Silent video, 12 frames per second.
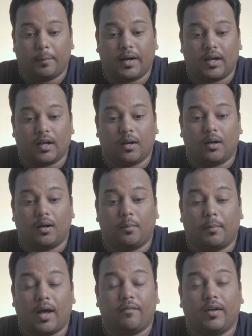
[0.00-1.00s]
But uh,
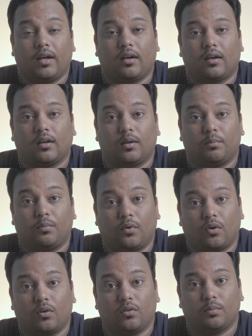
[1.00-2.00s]
Mavic uh,
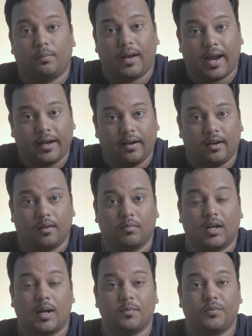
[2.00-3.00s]
Pro Platinum
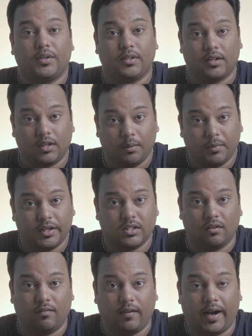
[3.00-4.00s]
comes with thirty
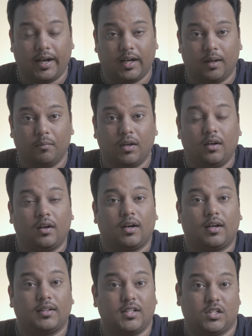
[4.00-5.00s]
minutes of flight time.
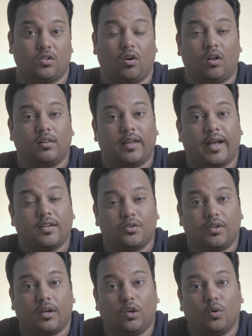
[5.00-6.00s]
Uh, this is all thanks
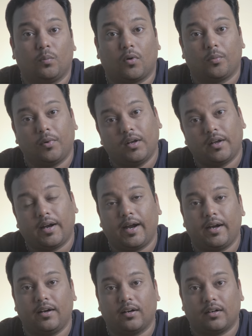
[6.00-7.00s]
to the new propeller
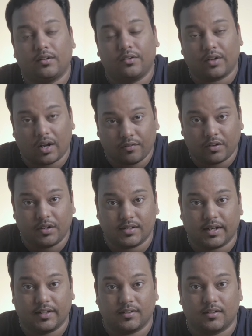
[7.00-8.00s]
and uh, driver
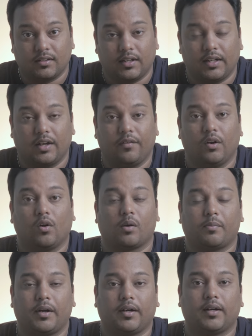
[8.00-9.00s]
designs that they have
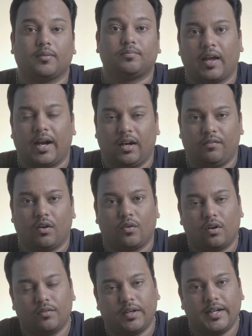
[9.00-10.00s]
incorporated. And if you're
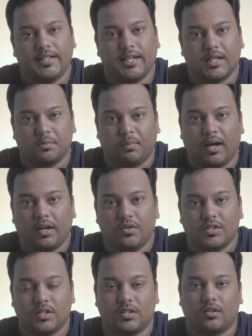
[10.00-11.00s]
one of the D J I Spark
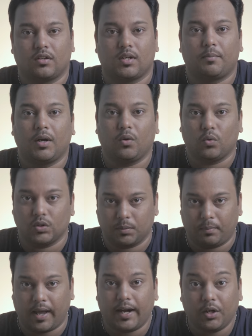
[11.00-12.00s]
users or somebody who is
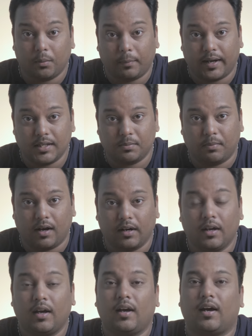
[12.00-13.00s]
planning to buy
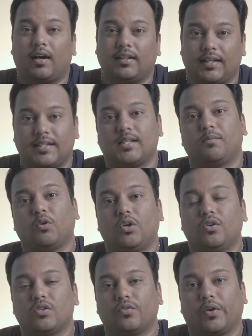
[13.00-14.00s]
Spark, uh, there's some
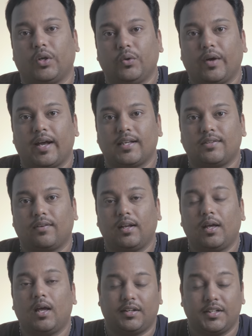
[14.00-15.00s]
good news for you as
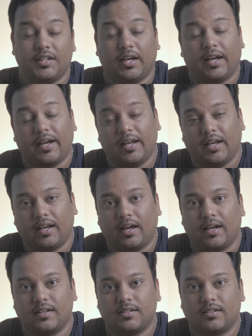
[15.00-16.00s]
well. D J I
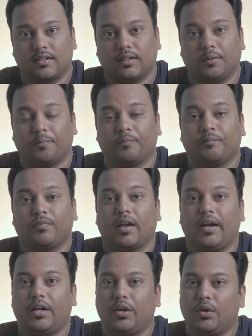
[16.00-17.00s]
has um,
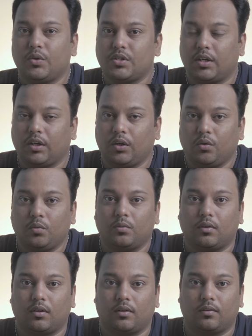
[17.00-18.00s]
introduced a new
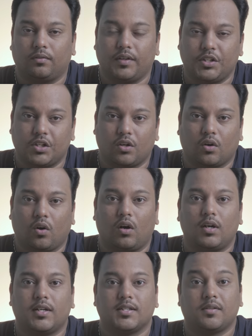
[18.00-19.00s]
uh, feature
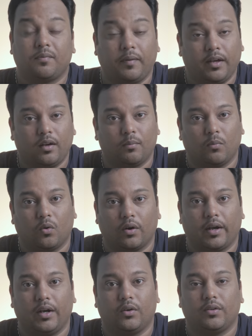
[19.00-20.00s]
called the Sphere
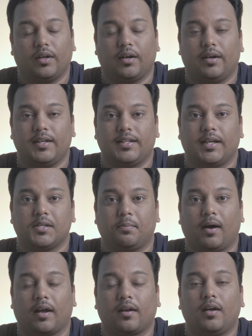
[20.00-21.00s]
Mode into their D J I
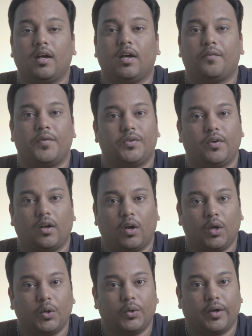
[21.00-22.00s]
Spark, which will
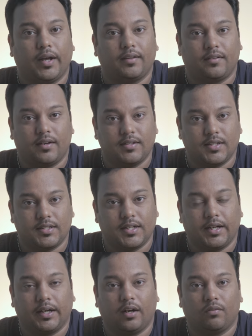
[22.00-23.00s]
allow you to take three
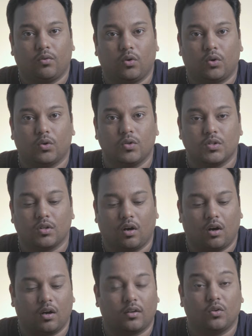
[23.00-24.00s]
sixty degree photos
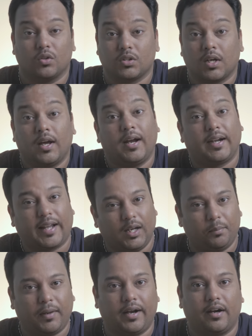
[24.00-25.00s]
or those
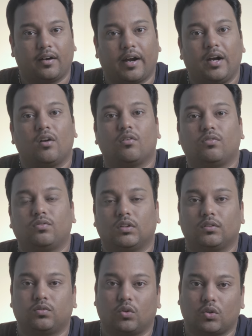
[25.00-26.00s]
tiny planet kind of
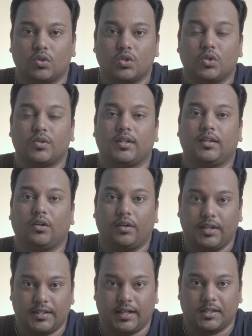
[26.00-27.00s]
uh, photos using
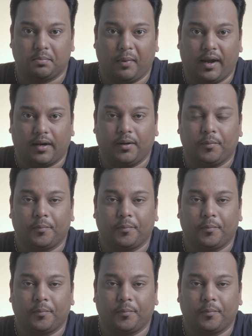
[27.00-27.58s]
your D J I Spark.